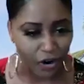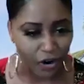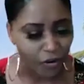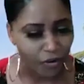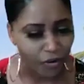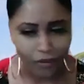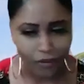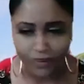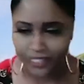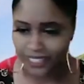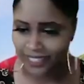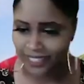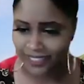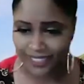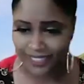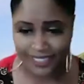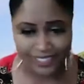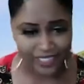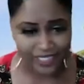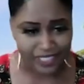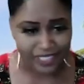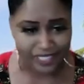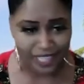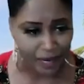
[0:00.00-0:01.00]
or did this just
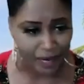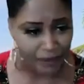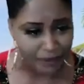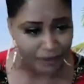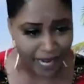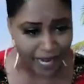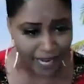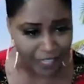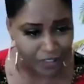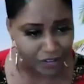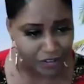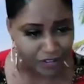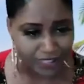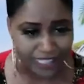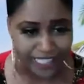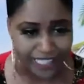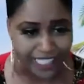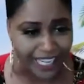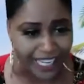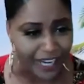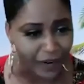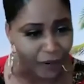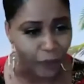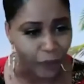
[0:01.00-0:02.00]
come naturally? Like,
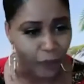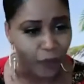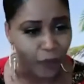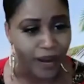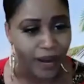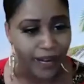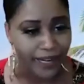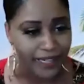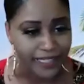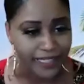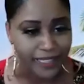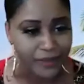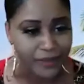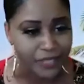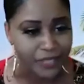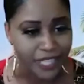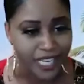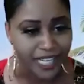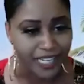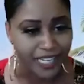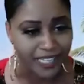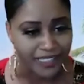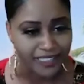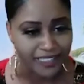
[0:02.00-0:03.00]
what? Because I'm
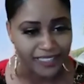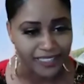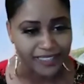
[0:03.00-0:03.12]
jealous.